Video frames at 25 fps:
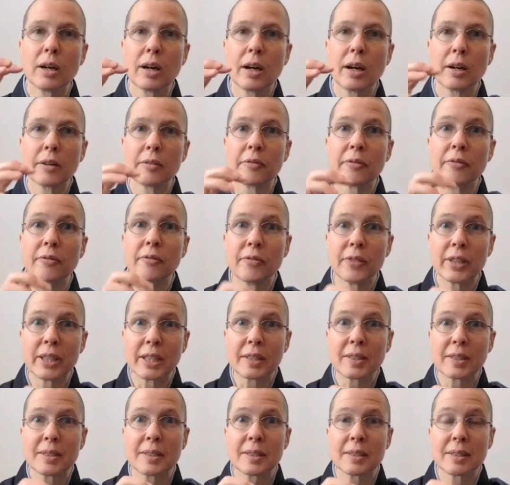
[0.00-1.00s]
a
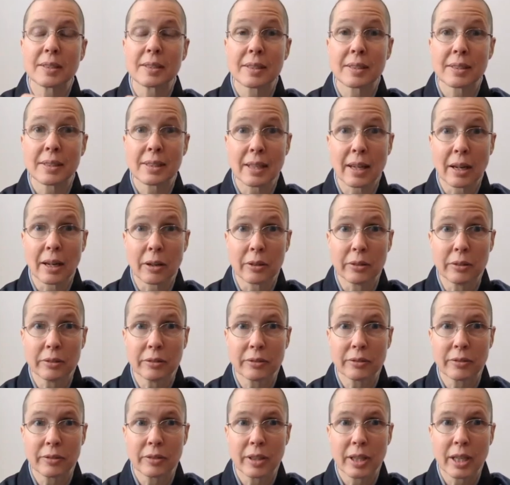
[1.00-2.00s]
fixed
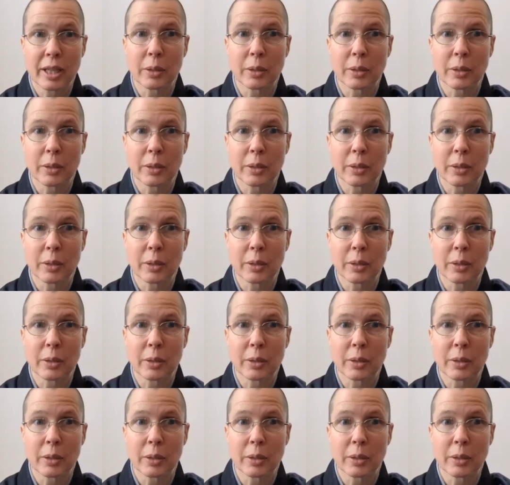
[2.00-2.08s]
self,